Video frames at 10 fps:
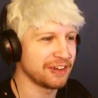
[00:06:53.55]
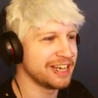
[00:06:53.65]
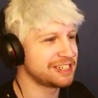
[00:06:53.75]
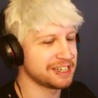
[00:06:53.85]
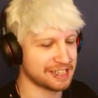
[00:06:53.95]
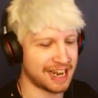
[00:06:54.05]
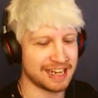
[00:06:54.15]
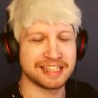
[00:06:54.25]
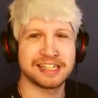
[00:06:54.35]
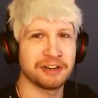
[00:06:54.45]
It's
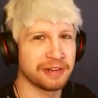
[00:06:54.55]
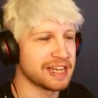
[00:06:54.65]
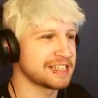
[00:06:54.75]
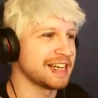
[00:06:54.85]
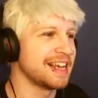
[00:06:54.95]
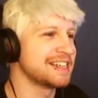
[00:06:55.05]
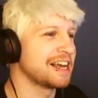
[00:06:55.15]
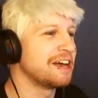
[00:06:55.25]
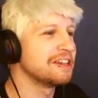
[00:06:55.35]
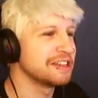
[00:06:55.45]
just, seriously, it's
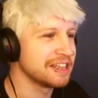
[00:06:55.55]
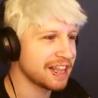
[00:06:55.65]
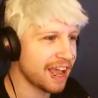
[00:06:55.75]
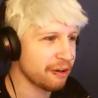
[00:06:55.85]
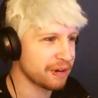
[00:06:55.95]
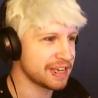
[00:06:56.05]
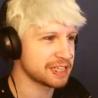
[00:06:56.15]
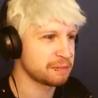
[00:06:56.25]
a hilarious